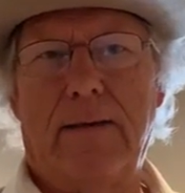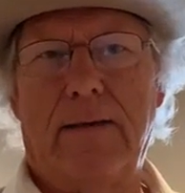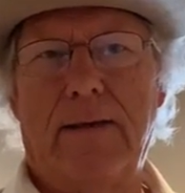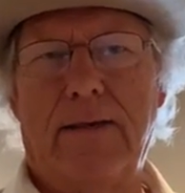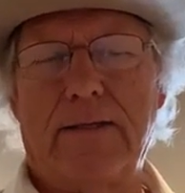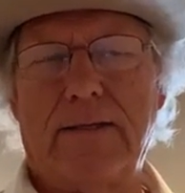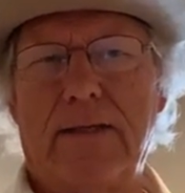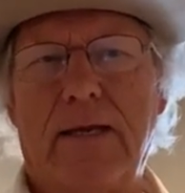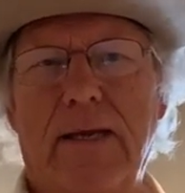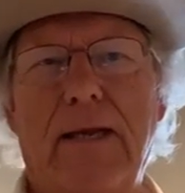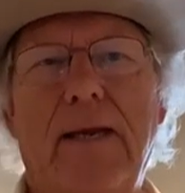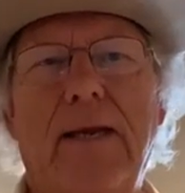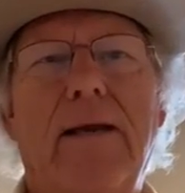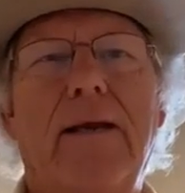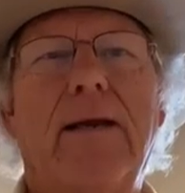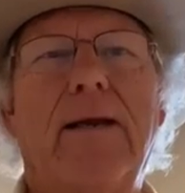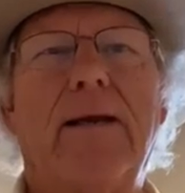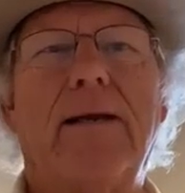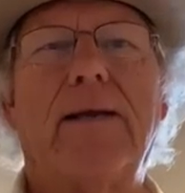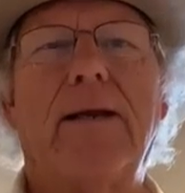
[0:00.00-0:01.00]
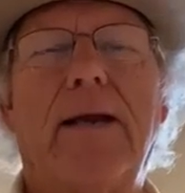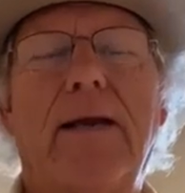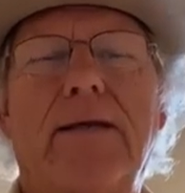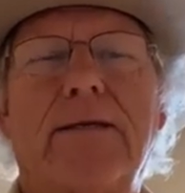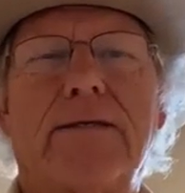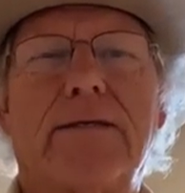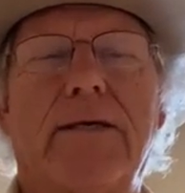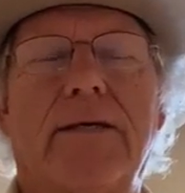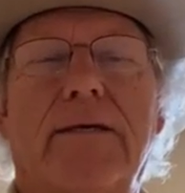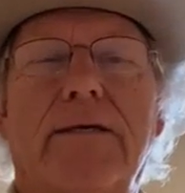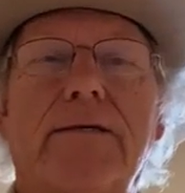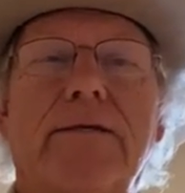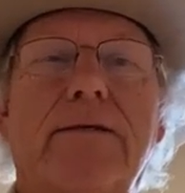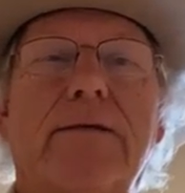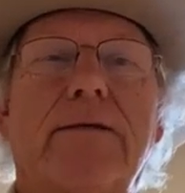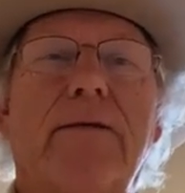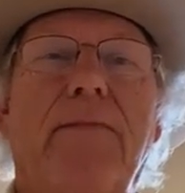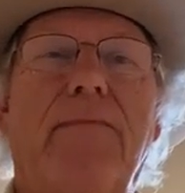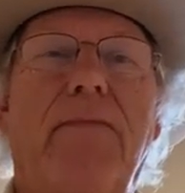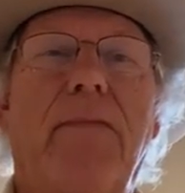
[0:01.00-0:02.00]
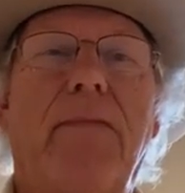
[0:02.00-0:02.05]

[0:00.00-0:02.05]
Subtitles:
as he takes us